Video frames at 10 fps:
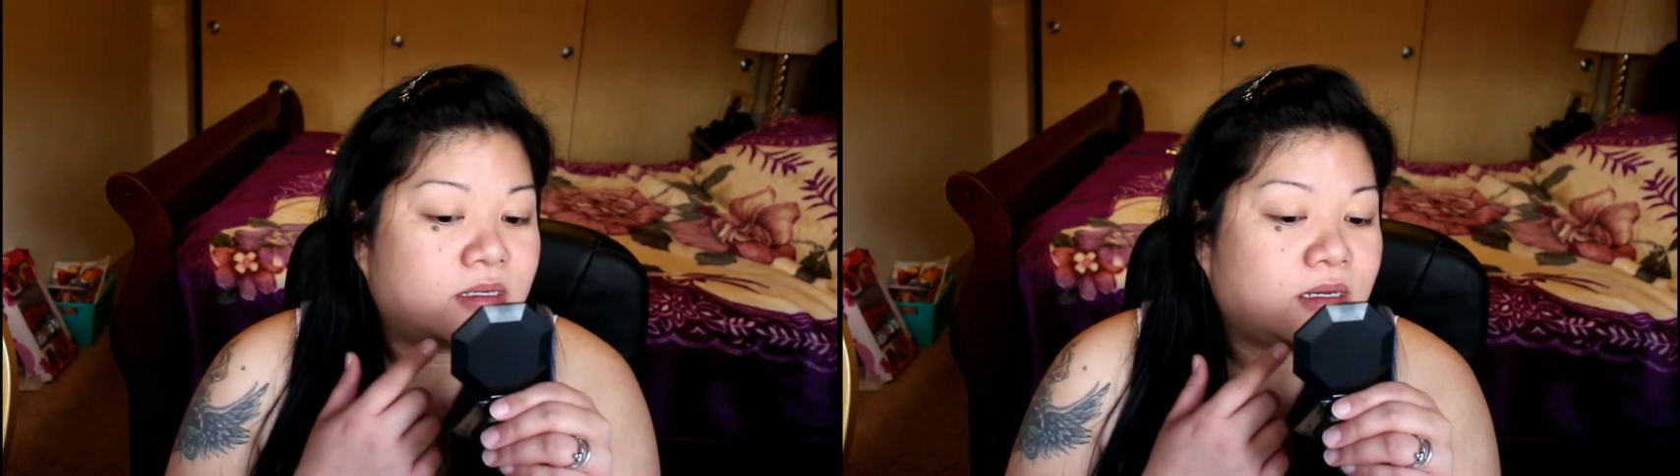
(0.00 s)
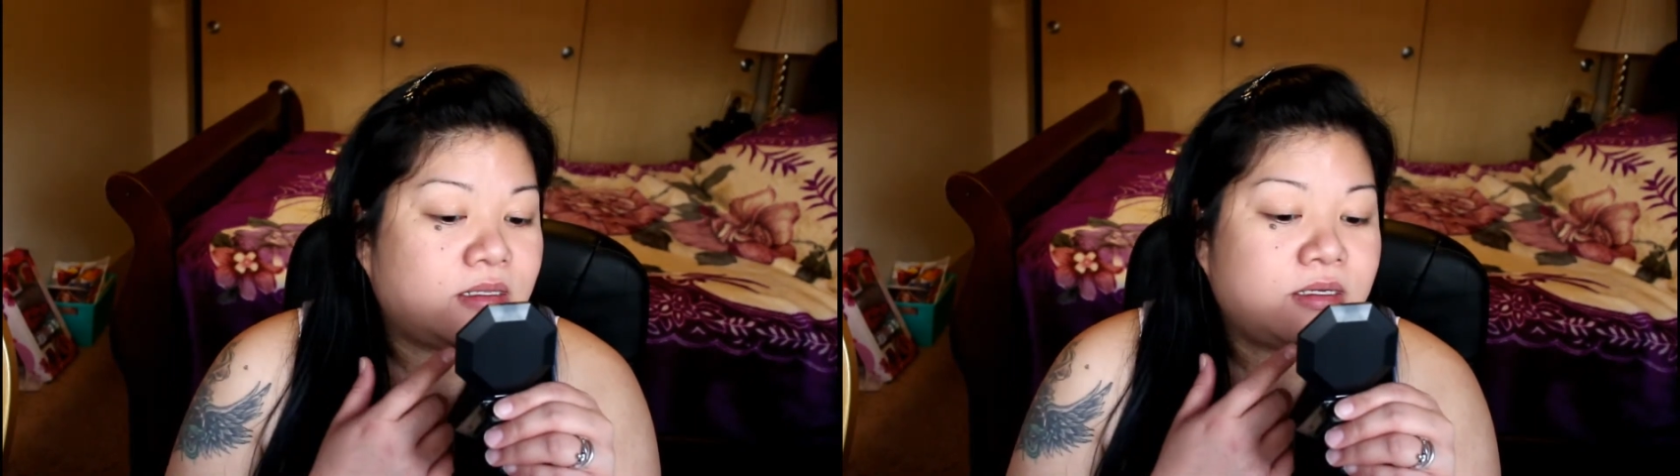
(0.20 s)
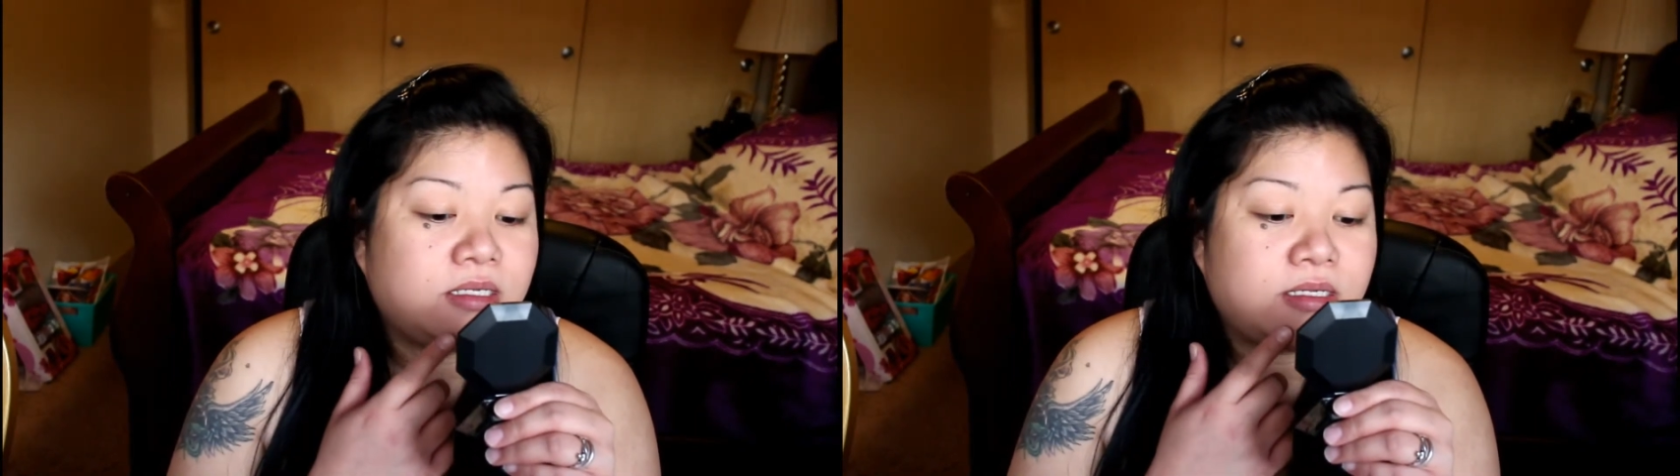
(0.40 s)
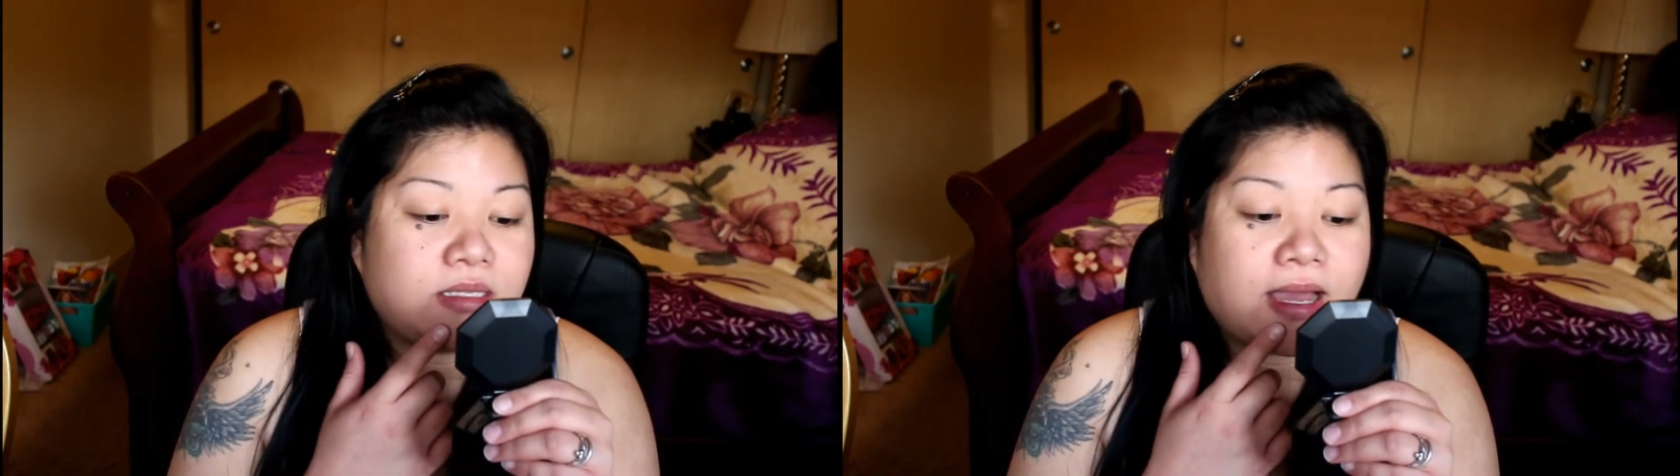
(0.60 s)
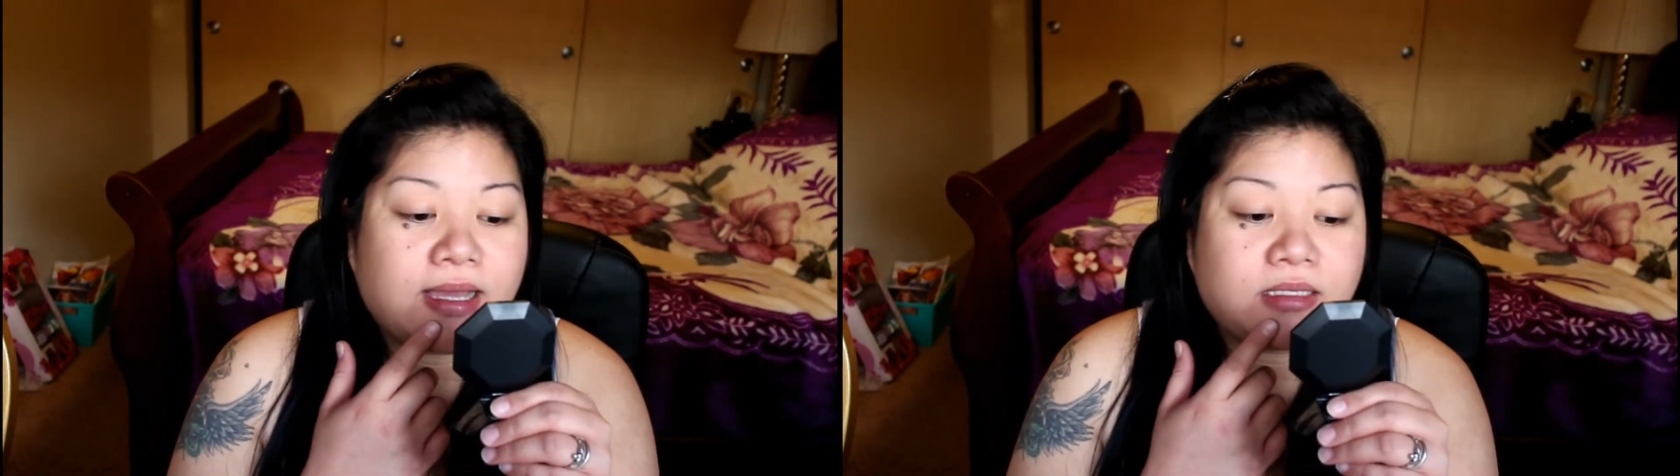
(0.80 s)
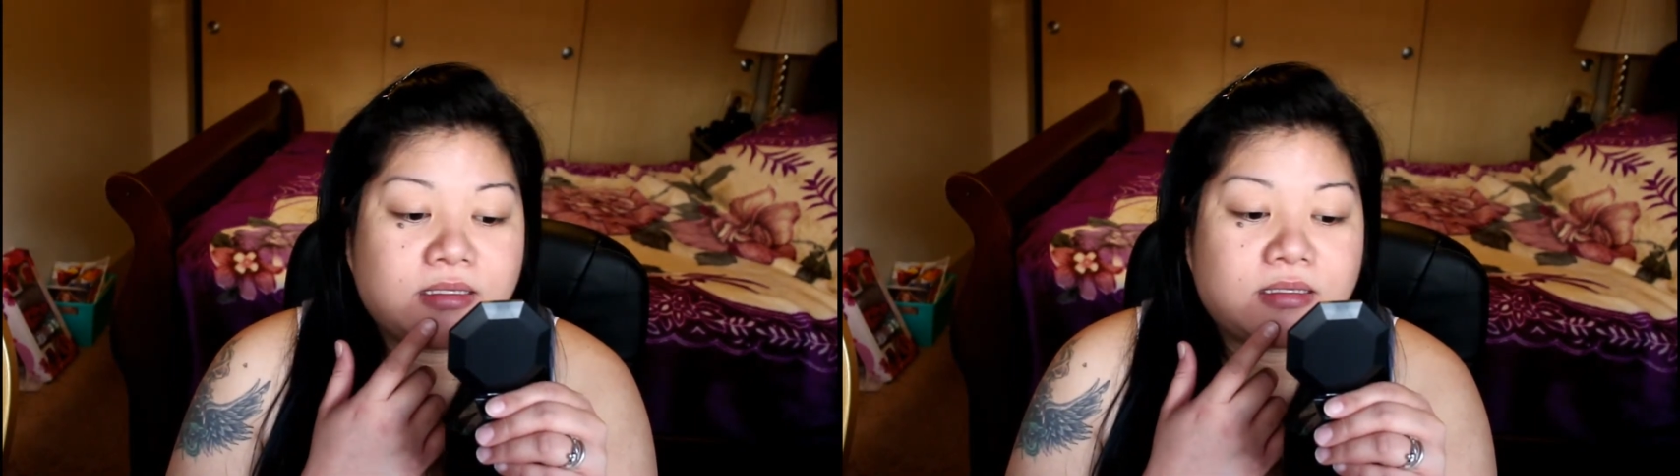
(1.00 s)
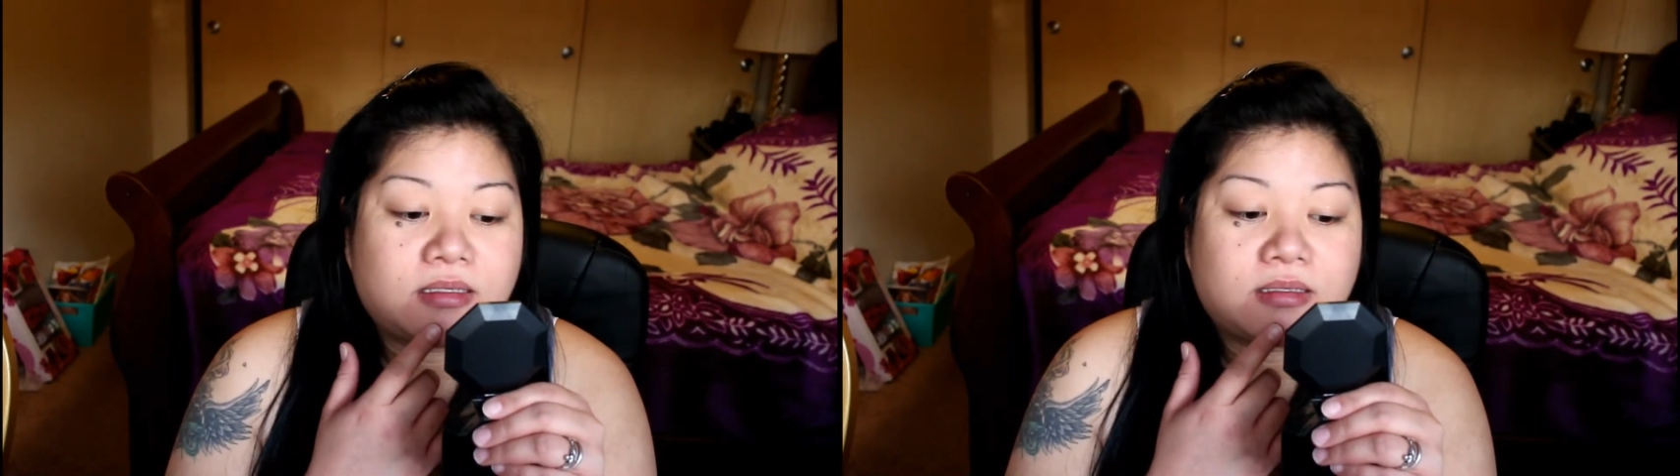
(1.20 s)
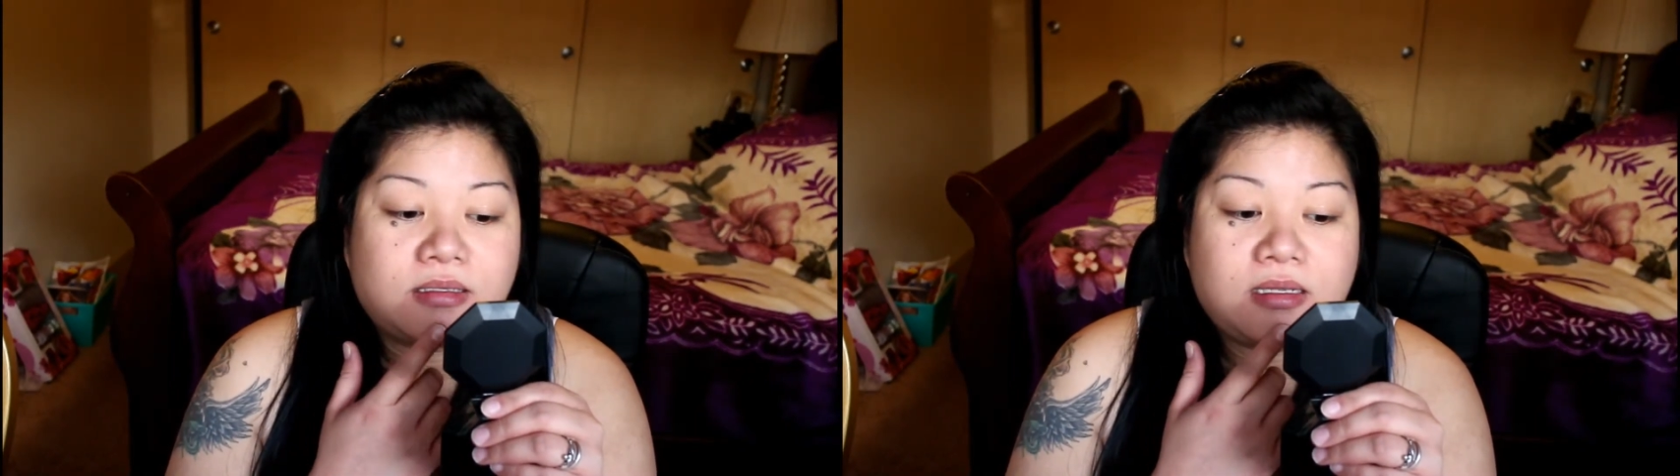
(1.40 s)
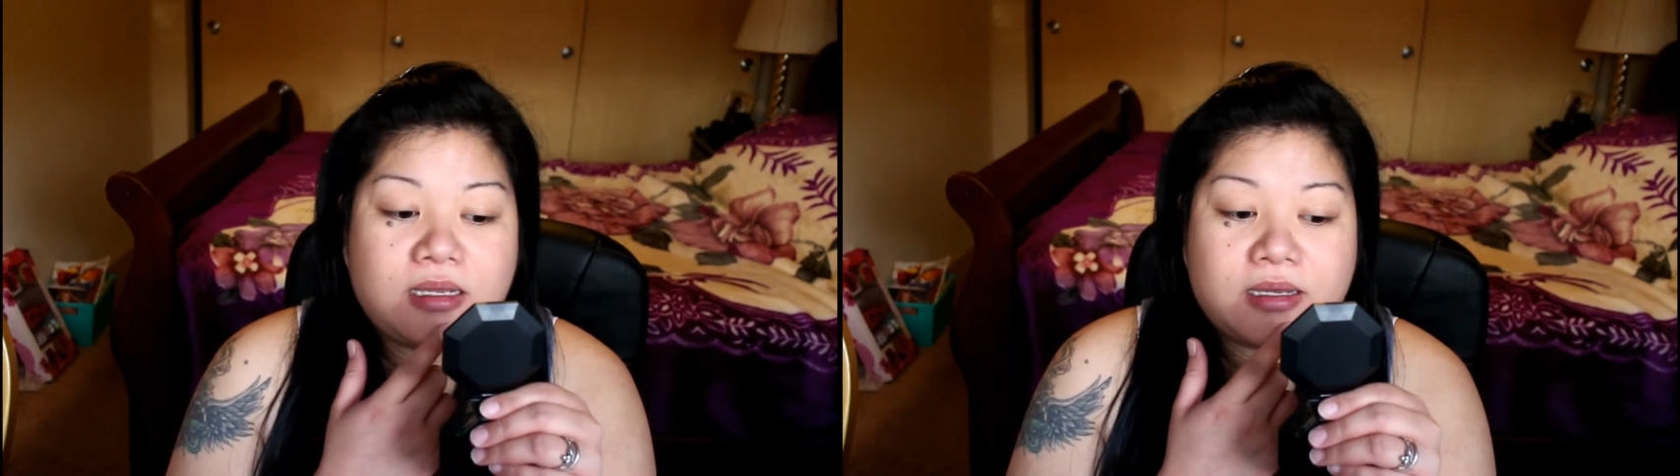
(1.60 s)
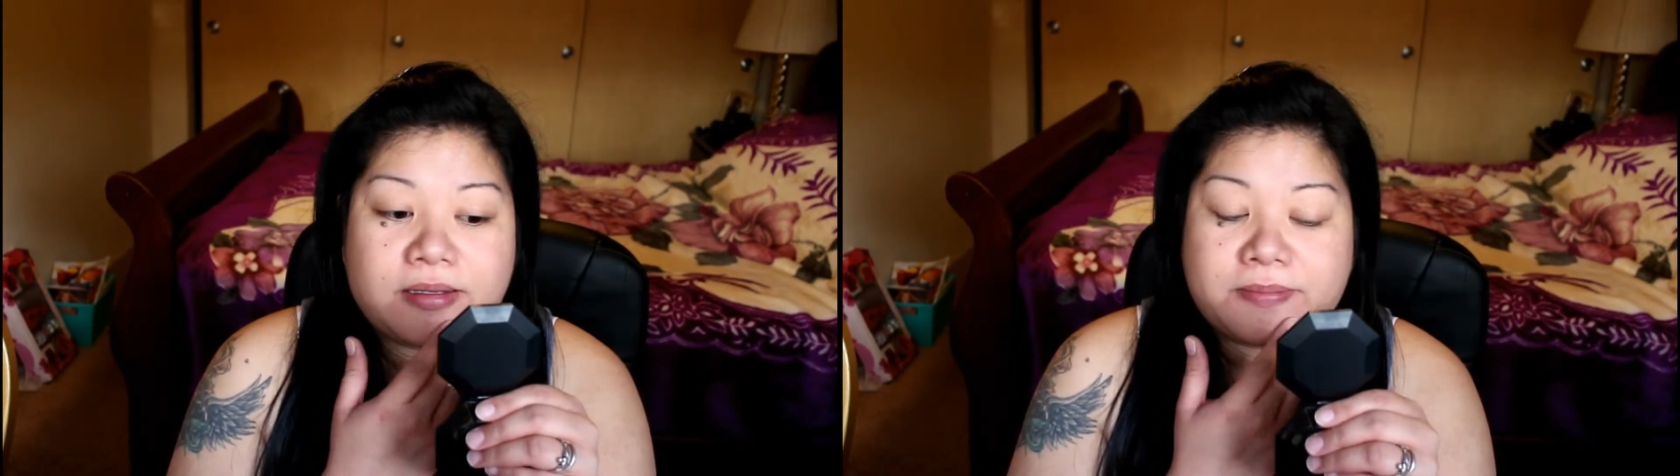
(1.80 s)
other than that,
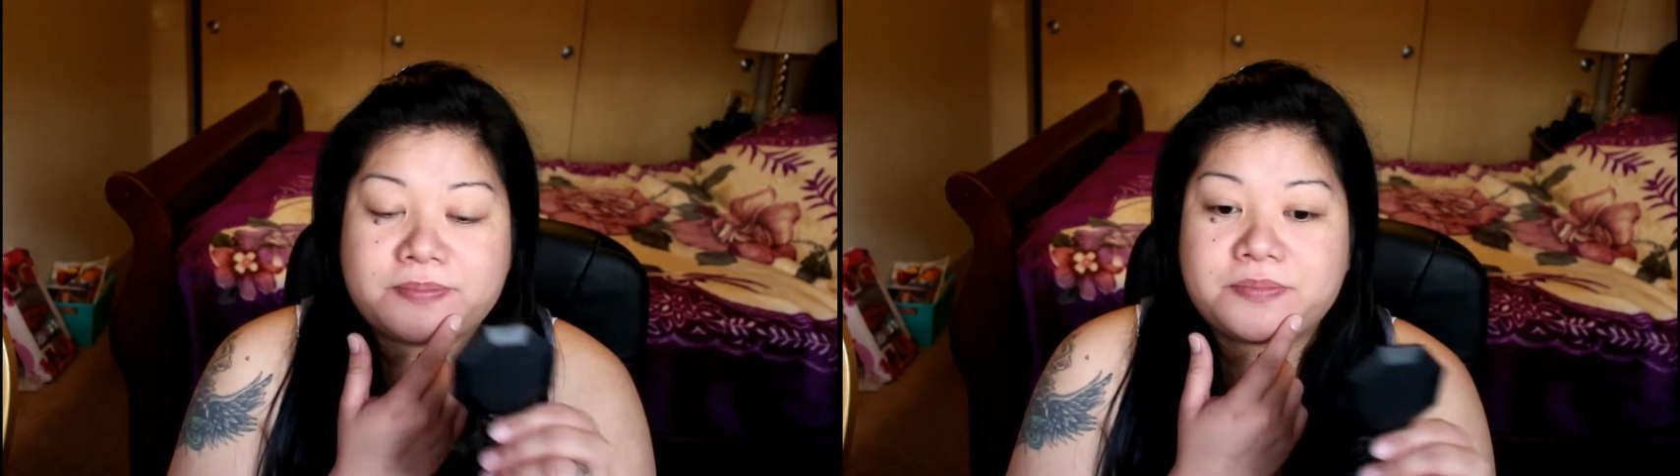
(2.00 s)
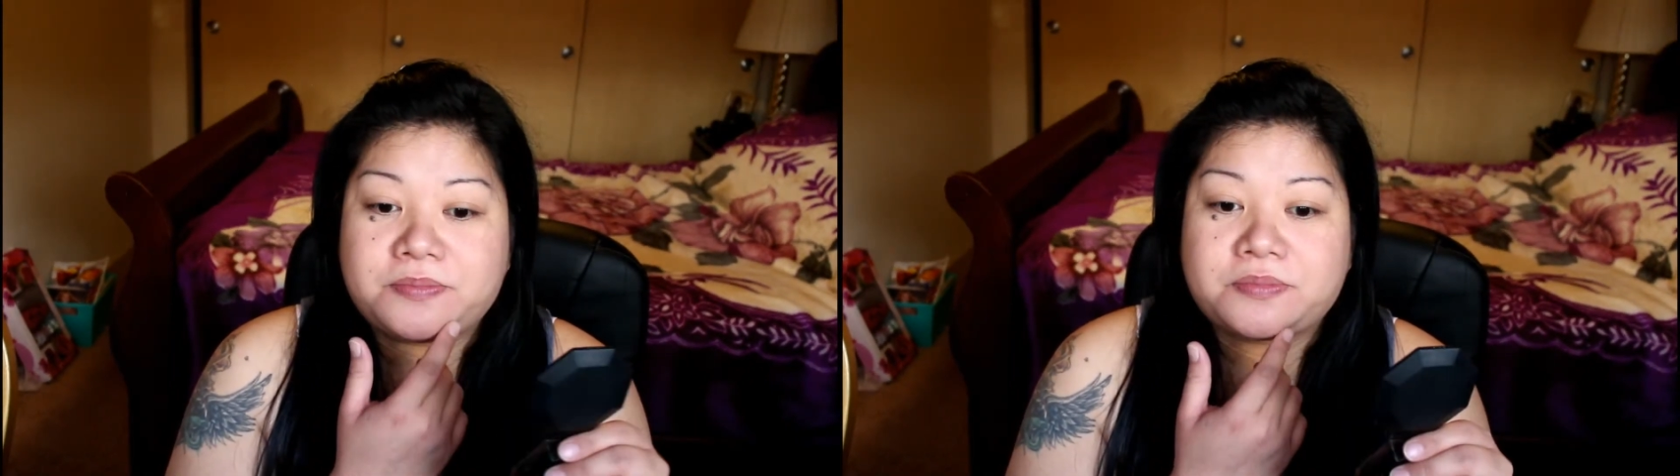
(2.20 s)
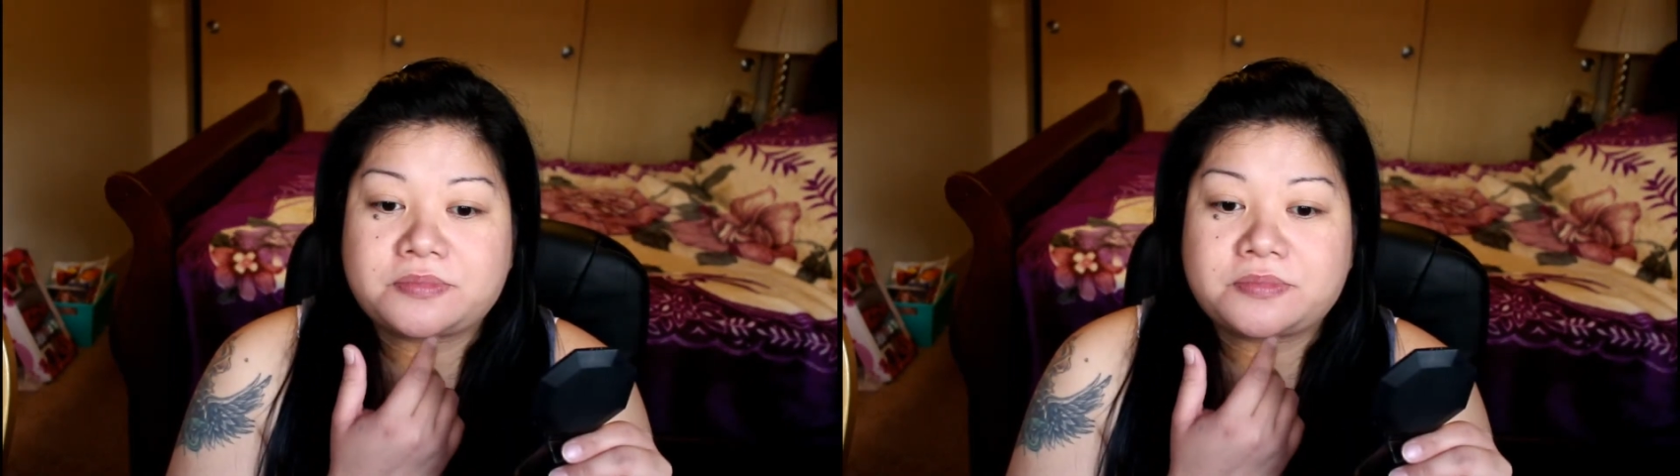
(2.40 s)
the um,